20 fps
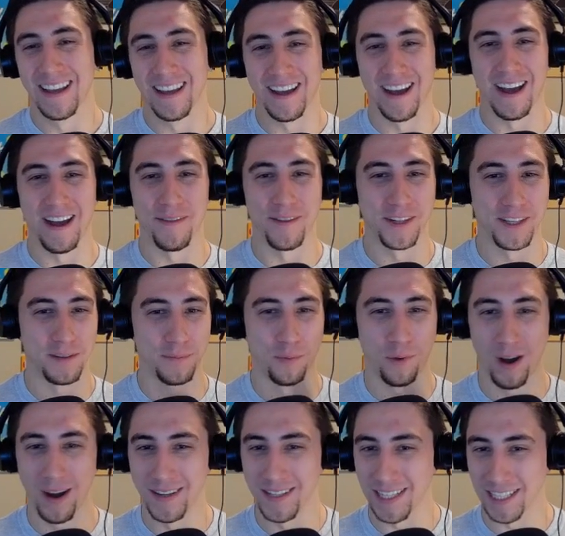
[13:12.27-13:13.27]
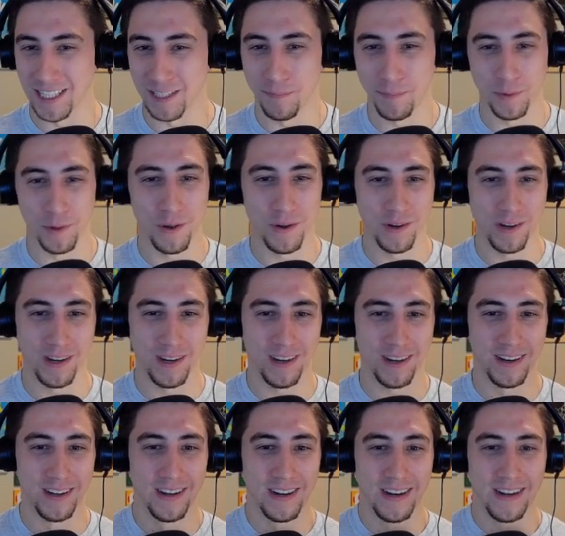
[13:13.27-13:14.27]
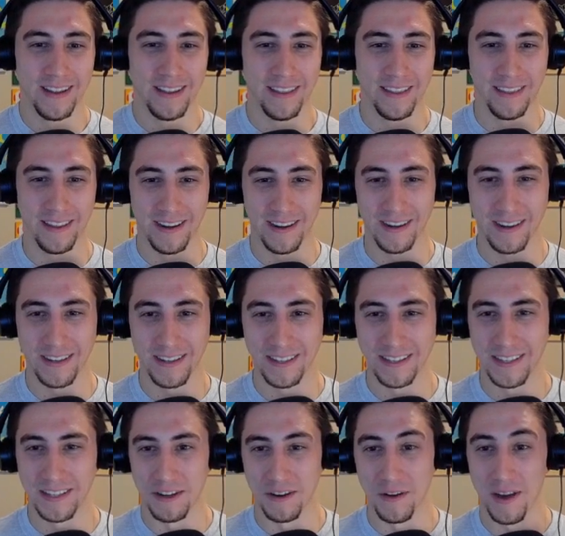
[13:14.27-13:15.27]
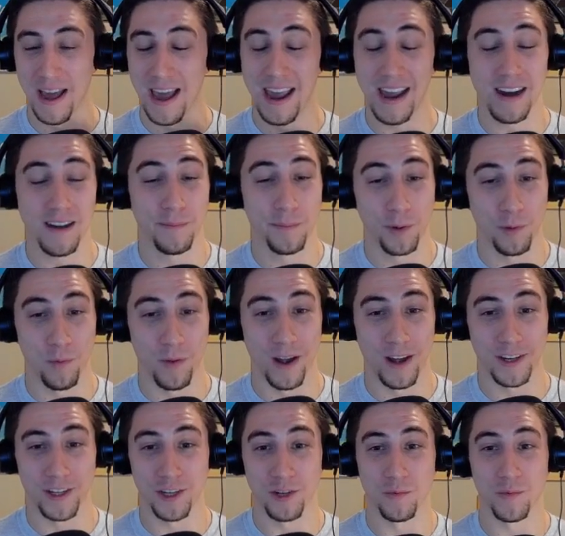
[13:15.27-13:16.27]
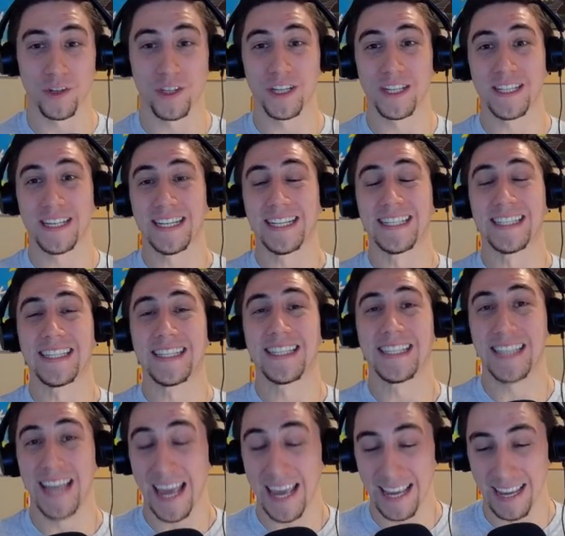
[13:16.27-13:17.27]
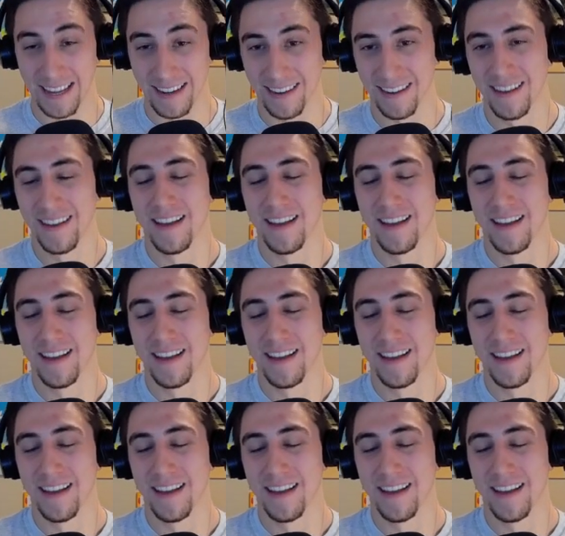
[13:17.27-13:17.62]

There's the Bronze Explorer. There's, Amber Watcher, which is insane